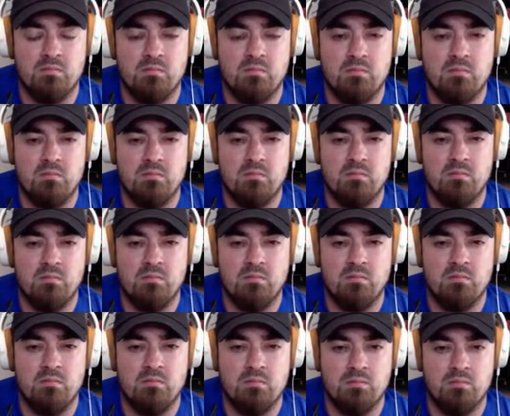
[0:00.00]

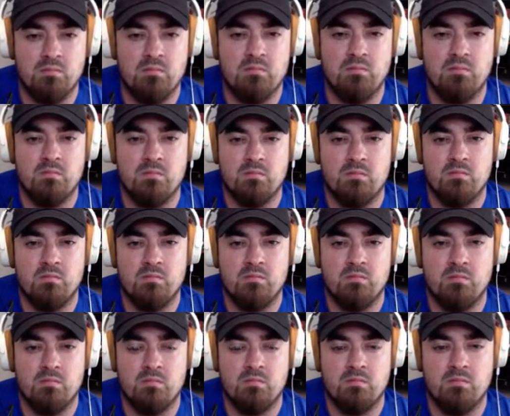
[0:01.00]

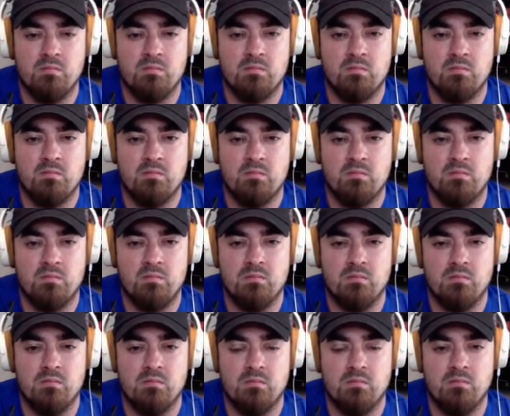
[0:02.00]

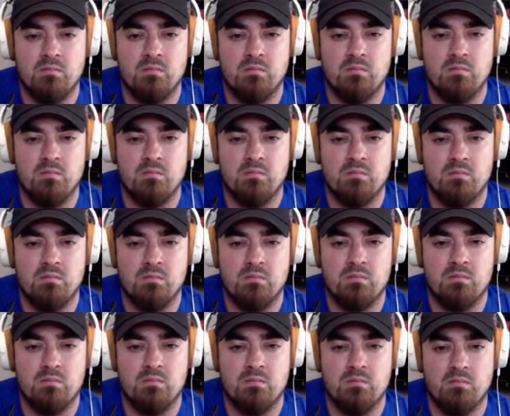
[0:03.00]

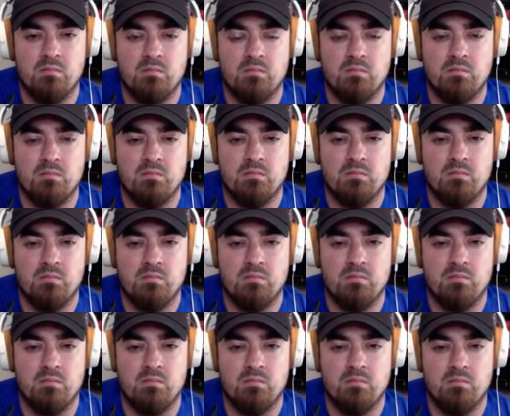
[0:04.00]

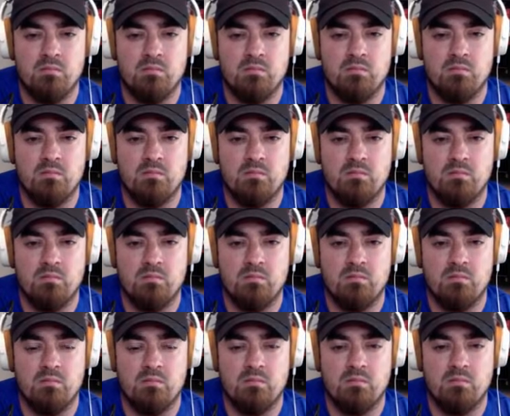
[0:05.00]

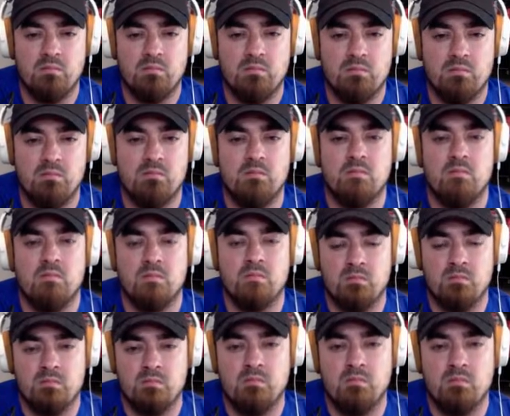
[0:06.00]

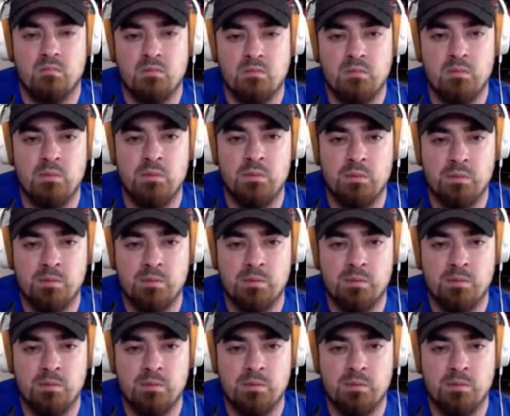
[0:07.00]
(not speaking)